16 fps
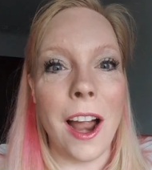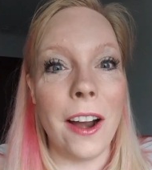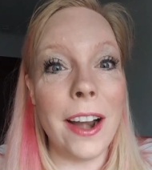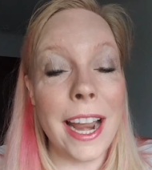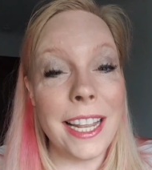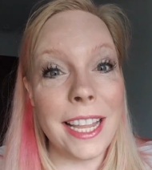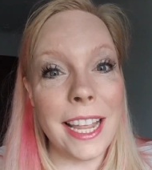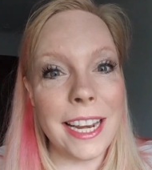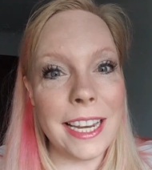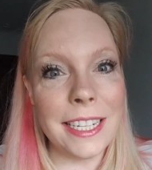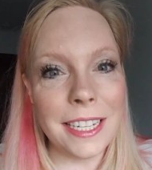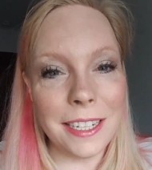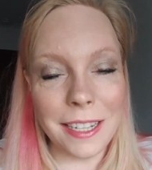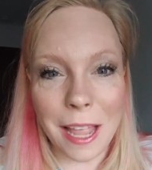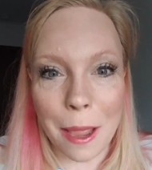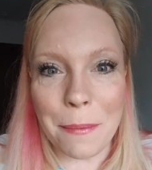All right, ladies,
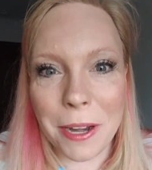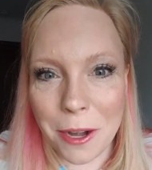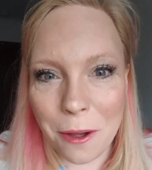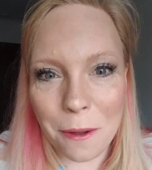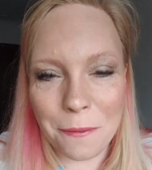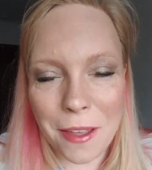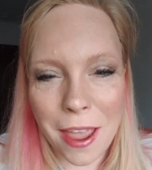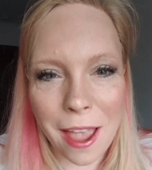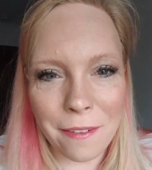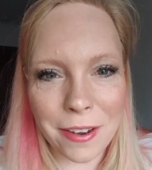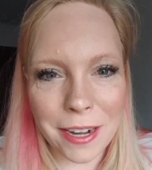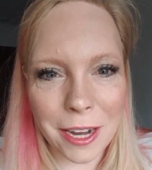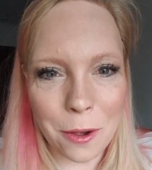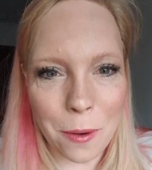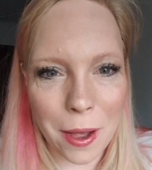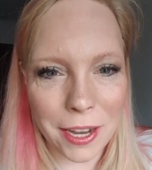let me know if you have
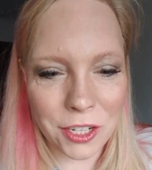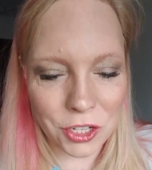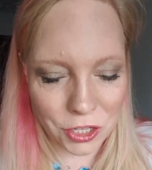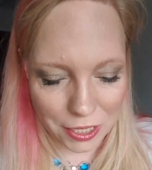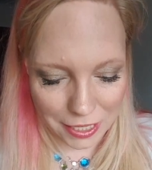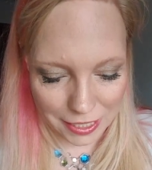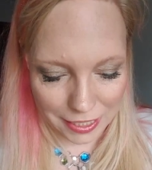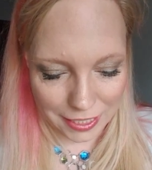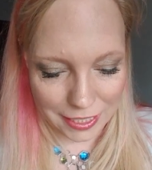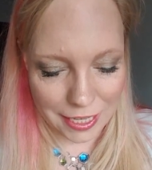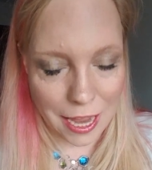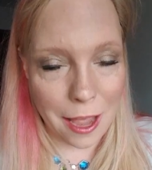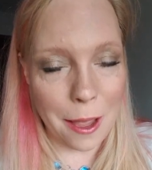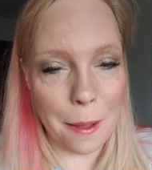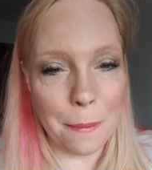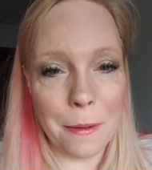any questions.
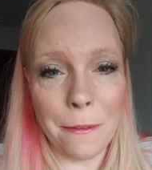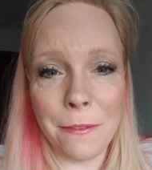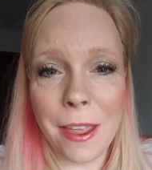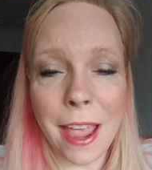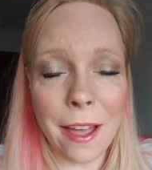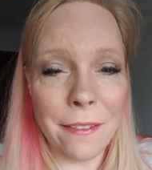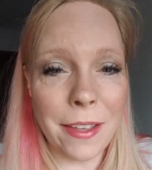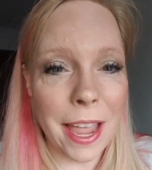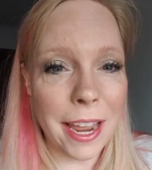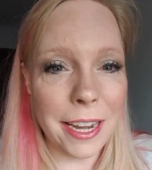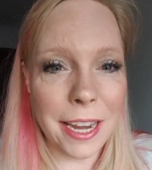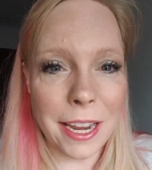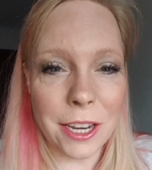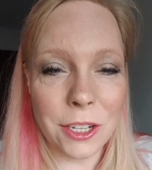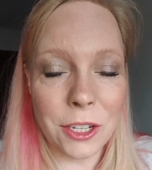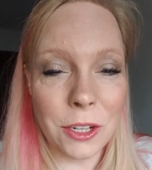If you have
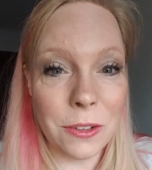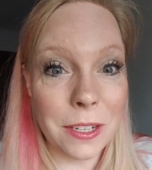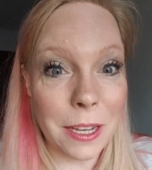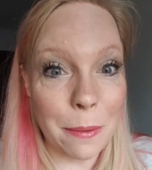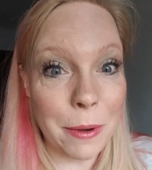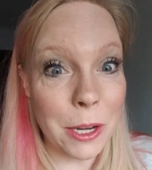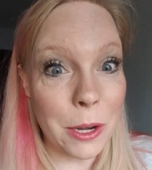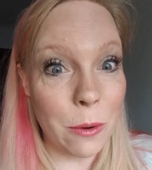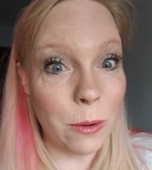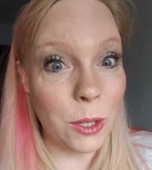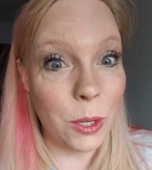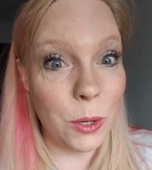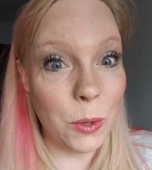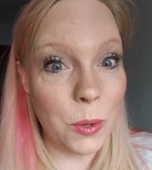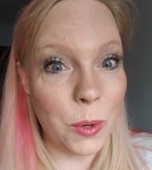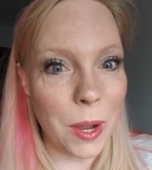any issues, let me know
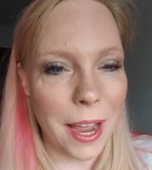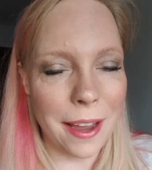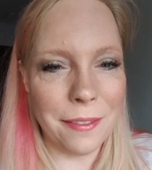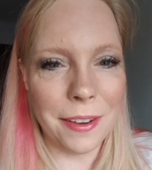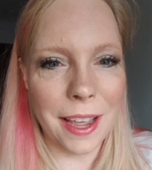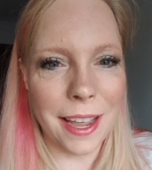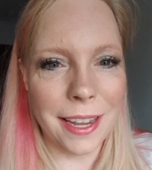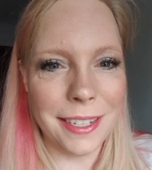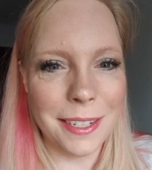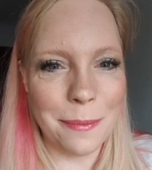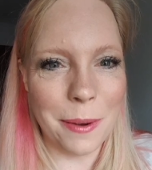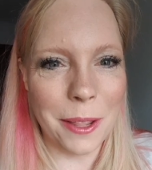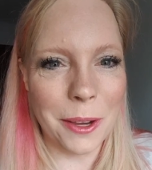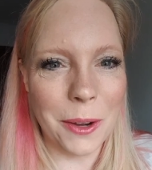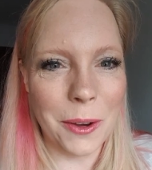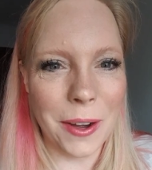too. I've got
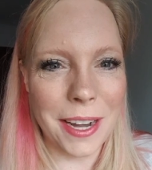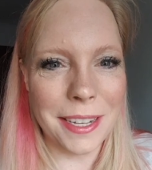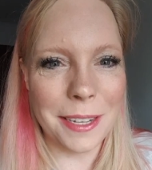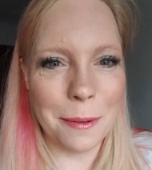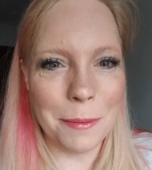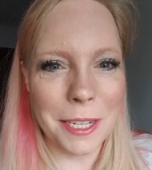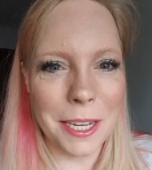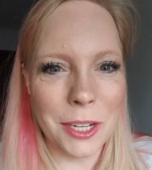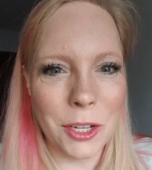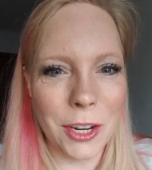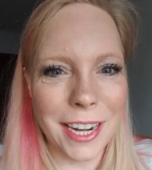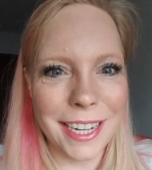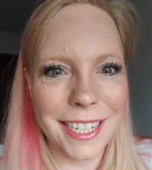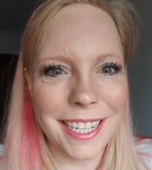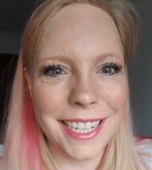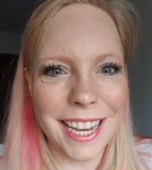some other great tips and
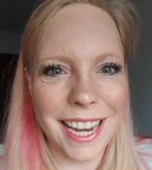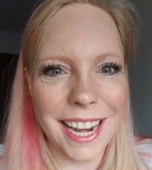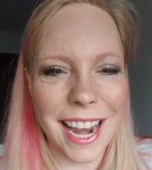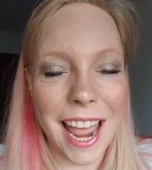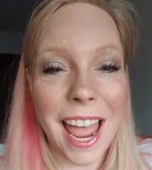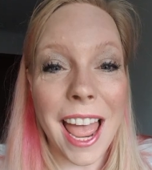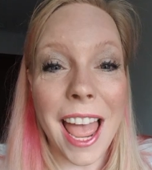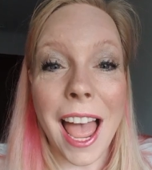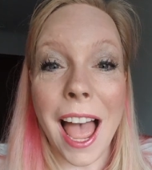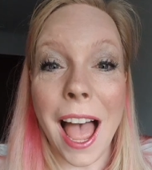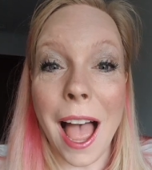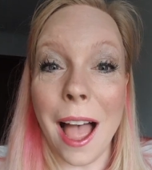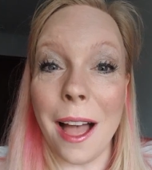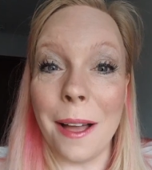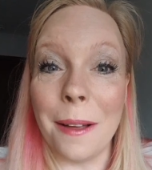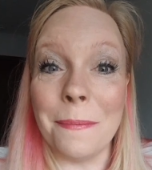tricks, and
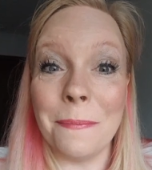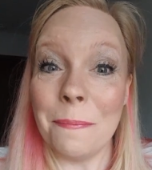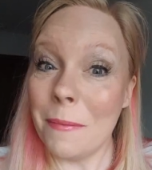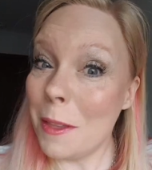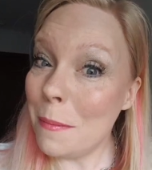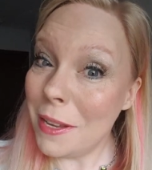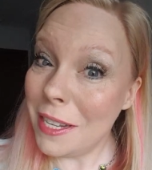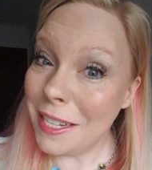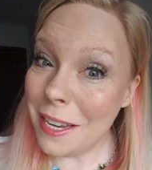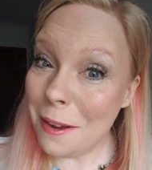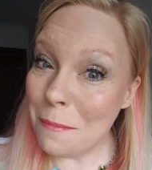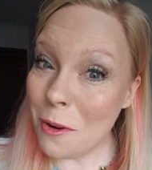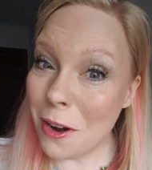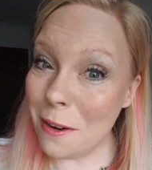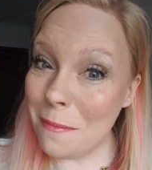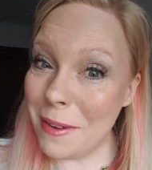you'll be seeing
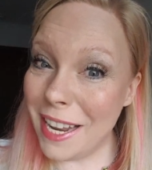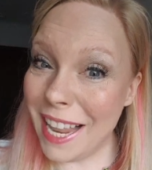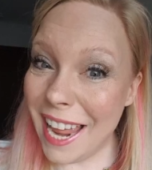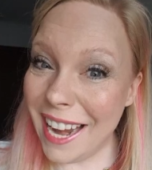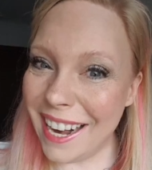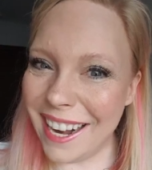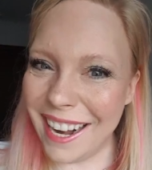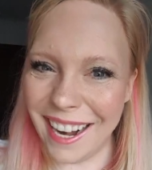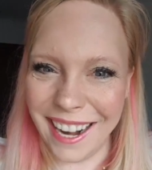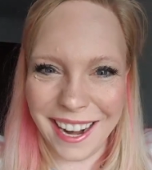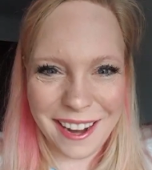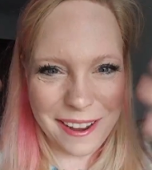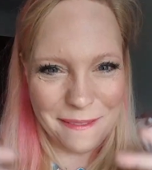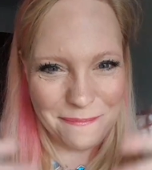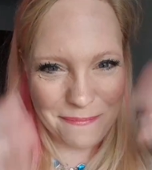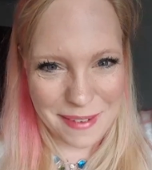more of me later.
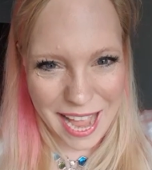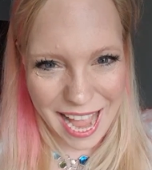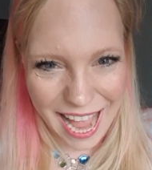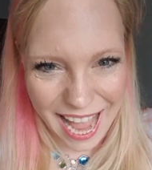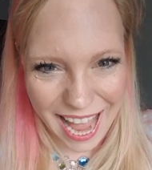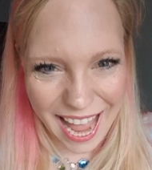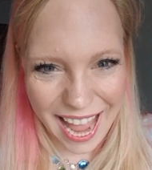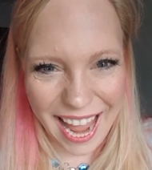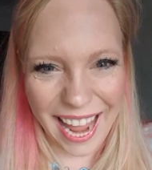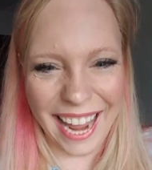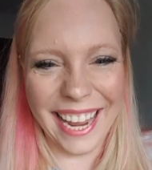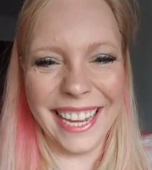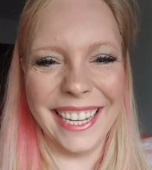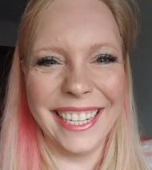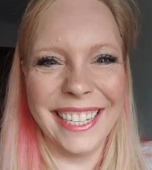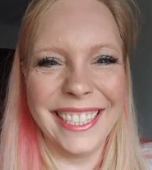
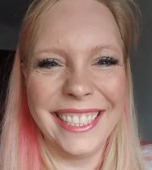Bye.